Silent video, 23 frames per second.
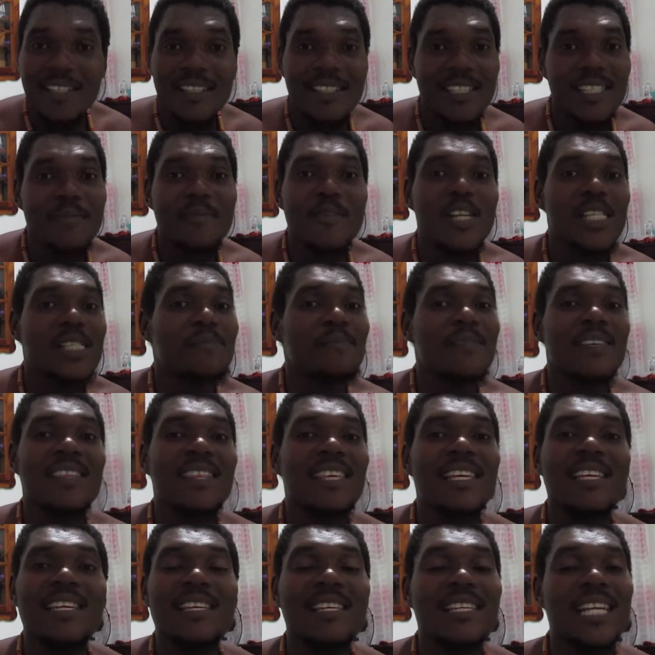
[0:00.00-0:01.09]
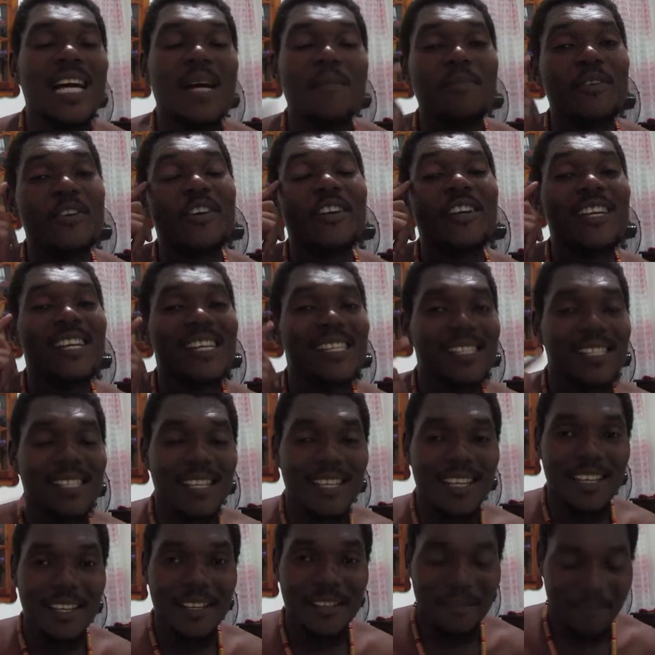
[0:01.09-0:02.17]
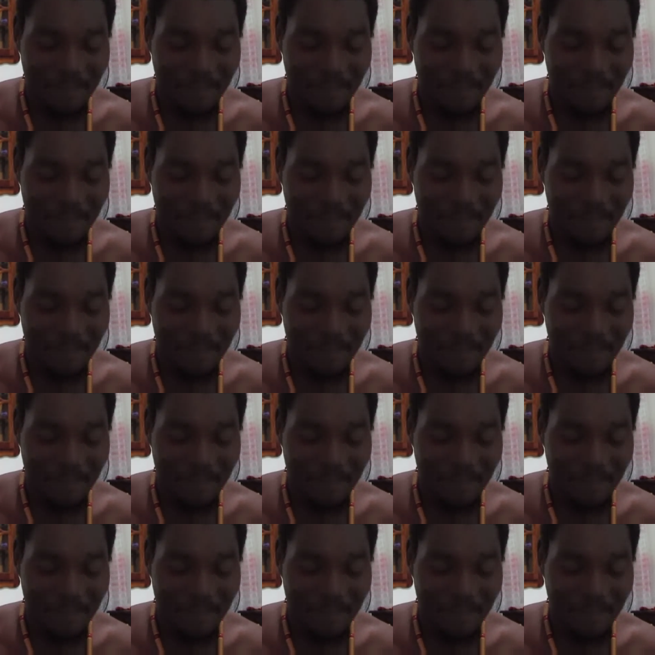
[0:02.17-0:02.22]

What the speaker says: She must be thinking I'm crazy.